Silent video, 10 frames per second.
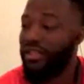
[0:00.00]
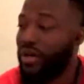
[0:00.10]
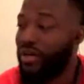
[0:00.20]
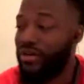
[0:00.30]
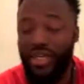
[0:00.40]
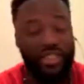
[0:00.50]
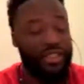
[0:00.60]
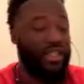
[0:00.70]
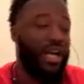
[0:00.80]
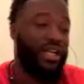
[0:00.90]
to work on that
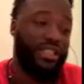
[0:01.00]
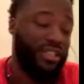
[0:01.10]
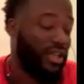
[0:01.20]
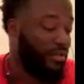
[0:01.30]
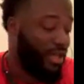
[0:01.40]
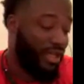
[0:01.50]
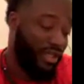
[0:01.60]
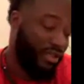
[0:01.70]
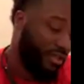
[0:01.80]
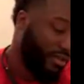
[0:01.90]
shot. Just I mean,